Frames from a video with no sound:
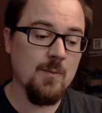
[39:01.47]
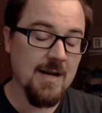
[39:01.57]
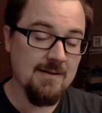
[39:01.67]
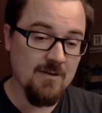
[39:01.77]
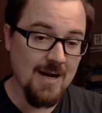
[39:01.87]

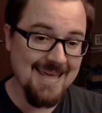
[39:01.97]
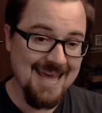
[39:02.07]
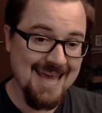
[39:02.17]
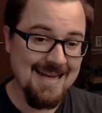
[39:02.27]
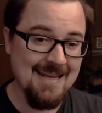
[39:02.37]
whenever I
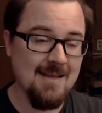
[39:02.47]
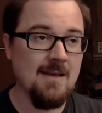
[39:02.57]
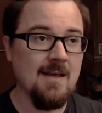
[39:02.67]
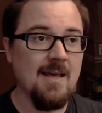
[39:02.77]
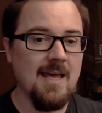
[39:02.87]
can,
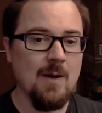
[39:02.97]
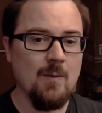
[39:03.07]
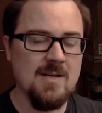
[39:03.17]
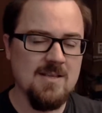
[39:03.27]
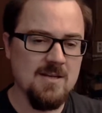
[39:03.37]
and I
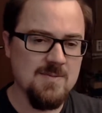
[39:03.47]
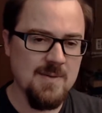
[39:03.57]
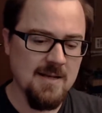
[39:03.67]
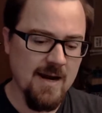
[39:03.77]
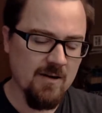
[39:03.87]
wanted there to
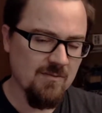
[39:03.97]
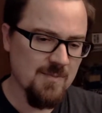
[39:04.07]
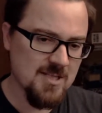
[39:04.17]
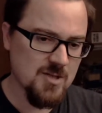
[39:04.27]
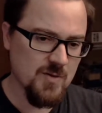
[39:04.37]
be an air of
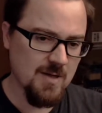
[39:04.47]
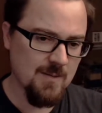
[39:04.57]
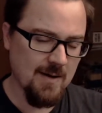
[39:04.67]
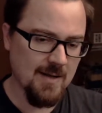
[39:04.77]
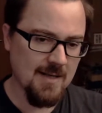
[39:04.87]
mystery
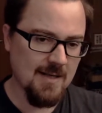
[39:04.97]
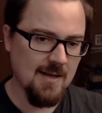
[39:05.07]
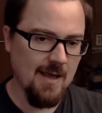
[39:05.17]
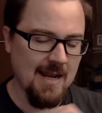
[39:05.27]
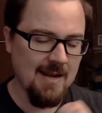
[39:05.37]
about it.
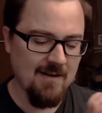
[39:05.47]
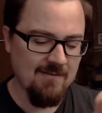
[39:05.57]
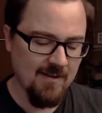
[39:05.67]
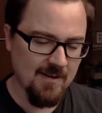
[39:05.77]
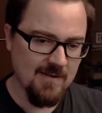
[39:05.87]
And if I
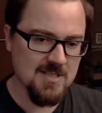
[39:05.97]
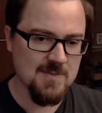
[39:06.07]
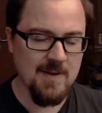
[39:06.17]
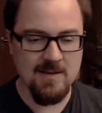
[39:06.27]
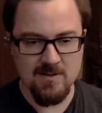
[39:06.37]
was
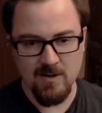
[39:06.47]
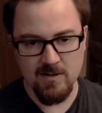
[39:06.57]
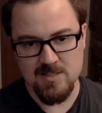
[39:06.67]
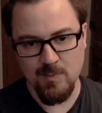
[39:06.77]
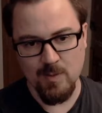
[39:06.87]
spending the
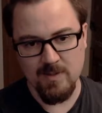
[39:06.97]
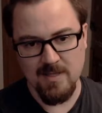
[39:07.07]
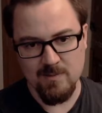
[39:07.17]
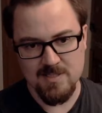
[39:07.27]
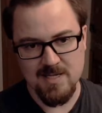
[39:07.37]
darkness point,
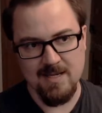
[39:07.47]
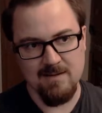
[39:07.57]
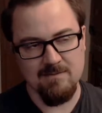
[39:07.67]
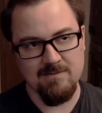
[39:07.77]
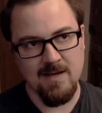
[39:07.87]
then it was
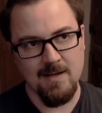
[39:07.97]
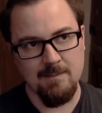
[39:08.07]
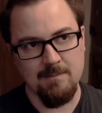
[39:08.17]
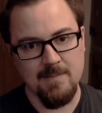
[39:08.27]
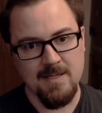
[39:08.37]
kind of
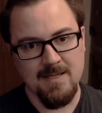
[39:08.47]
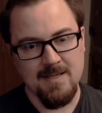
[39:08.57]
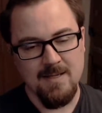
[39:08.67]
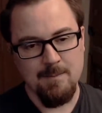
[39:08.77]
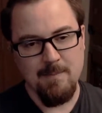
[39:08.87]

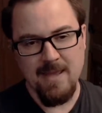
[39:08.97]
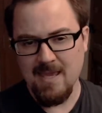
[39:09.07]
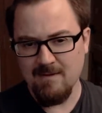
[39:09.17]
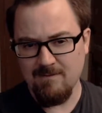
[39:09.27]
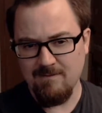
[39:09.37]

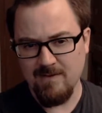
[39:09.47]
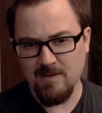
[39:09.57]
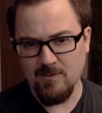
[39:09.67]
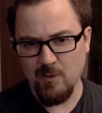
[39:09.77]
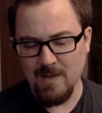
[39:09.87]
making it
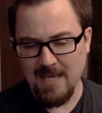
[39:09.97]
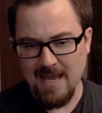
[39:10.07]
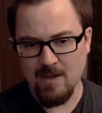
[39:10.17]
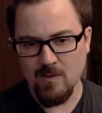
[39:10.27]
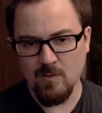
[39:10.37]
feel too
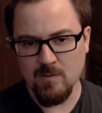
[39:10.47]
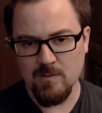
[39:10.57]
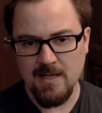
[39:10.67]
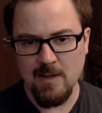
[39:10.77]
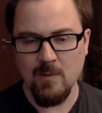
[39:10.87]
mechanical,
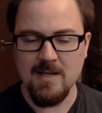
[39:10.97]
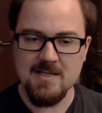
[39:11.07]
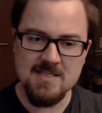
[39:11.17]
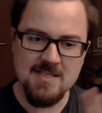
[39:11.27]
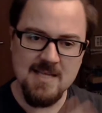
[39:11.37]
and I wanted it
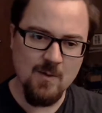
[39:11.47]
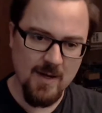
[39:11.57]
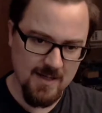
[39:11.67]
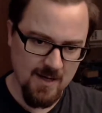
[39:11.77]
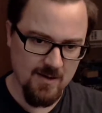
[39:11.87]
to stay
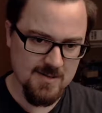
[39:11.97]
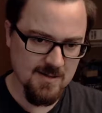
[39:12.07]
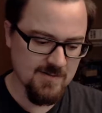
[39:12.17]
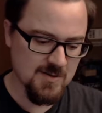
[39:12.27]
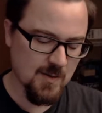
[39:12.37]
quite
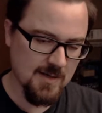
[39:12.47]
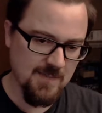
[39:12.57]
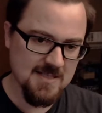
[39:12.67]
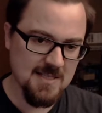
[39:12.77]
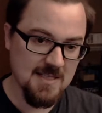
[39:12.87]
narrative. So I
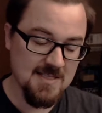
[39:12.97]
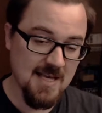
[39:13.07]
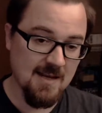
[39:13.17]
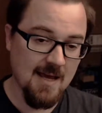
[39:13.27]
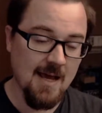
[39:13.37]
basically
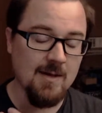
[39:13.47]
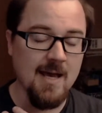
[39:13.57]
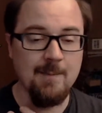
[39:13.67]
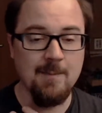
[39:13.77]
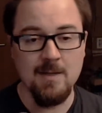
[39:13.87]
said
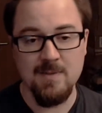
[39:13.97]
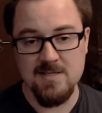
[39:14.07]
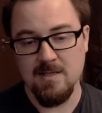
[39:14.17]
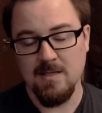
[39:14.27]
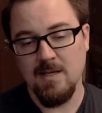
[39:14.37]
I'm going to
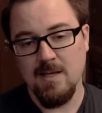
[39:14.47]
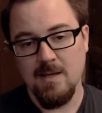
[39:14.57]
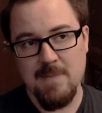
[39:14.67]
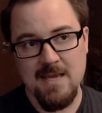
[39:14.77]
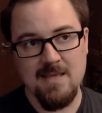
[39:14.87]
be
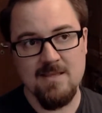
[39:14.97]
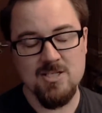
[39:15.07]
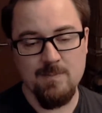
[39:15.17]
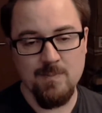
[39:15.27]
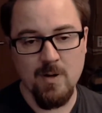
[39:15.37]
making the
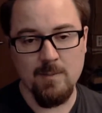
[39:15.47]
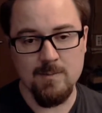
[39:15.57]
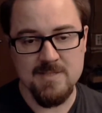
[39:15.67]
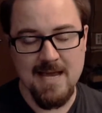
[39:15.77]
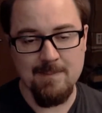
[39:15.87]
ship
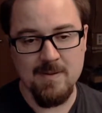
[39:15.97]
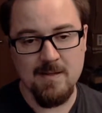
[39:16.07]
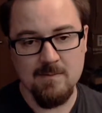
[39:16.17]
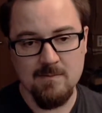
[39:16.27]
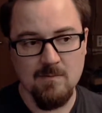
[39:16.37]
problems
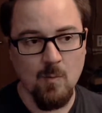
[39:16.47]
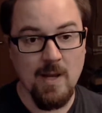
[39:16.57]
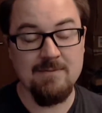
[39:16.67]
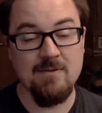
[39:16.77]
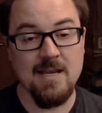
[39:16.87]
happen
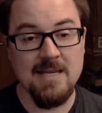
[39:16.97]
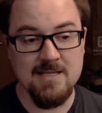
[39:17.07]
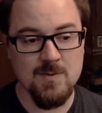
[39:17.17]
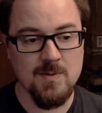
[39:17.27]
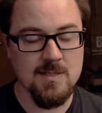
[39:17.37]
whenever I need
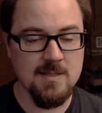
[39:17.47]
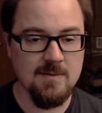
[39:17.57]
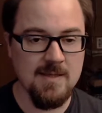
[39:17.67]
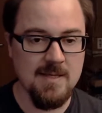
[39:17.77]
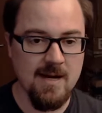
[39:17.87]
to in
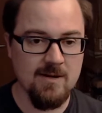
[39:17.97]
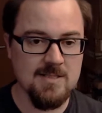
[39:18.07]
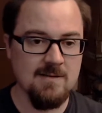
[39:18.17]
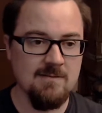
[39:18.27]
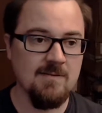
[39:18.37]
the
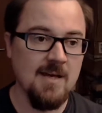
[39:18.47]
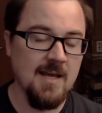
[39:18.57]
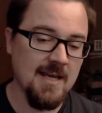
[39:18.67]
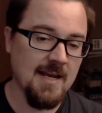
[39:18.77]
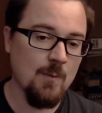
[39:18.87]
narrative,
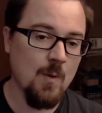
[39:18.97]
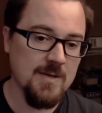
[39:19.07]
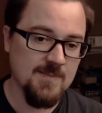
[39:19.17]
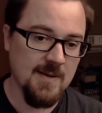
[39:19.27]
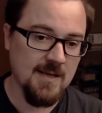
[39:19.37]
and I won't be
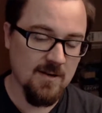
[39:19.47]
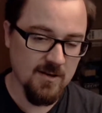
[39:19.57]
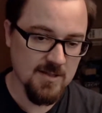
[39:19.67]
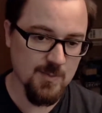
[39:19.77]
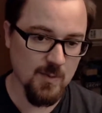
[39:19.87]
spending
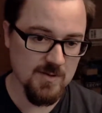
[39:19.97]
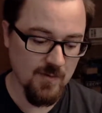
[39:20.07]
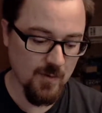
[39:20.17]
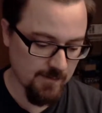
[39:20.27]
darkness points for it.